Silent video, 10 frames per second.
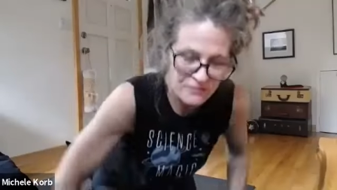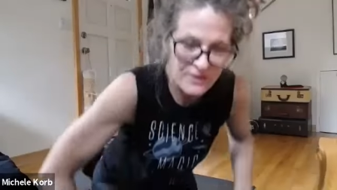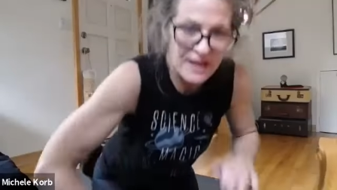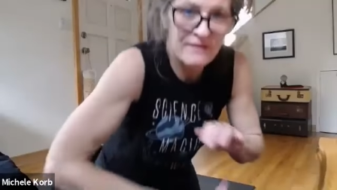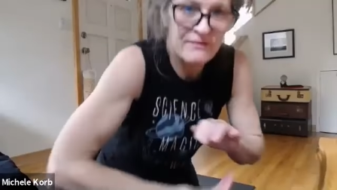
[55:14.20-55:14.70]
if
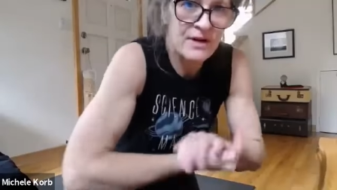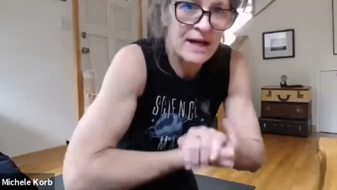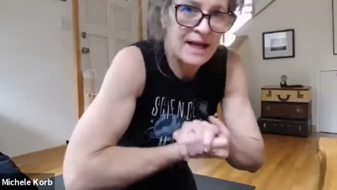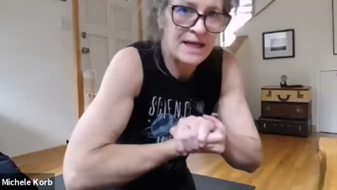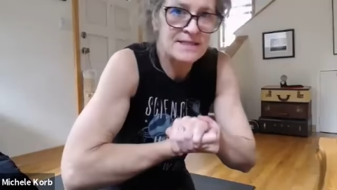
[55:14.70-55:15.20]
they have their
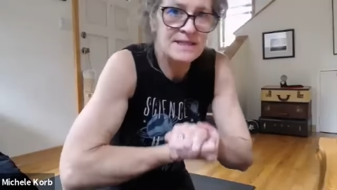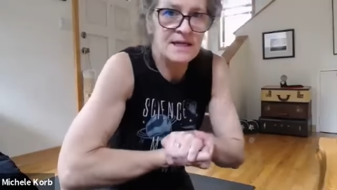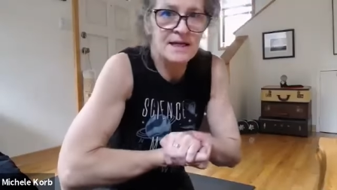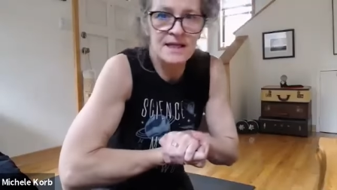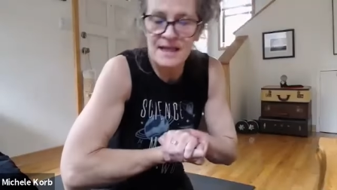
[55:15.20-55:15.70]
hands
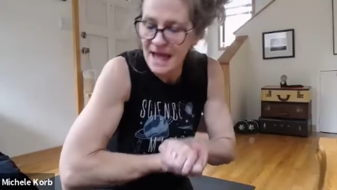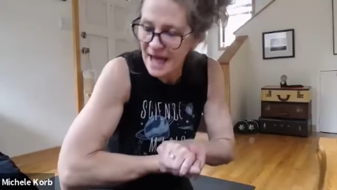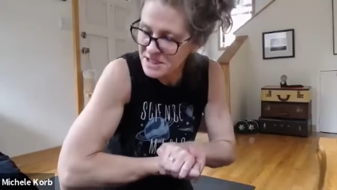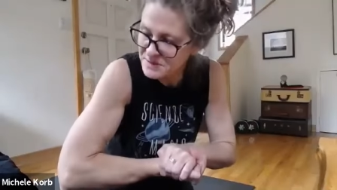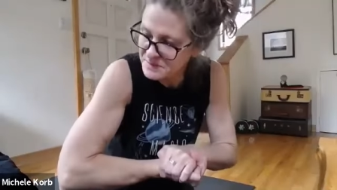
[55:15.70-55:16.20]

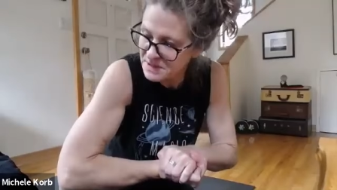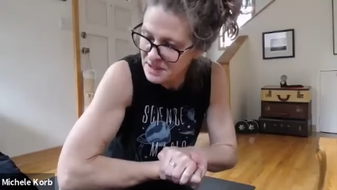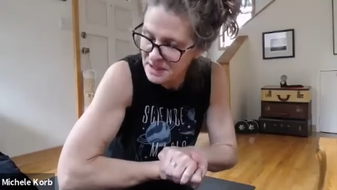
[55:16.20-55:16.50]
clasped,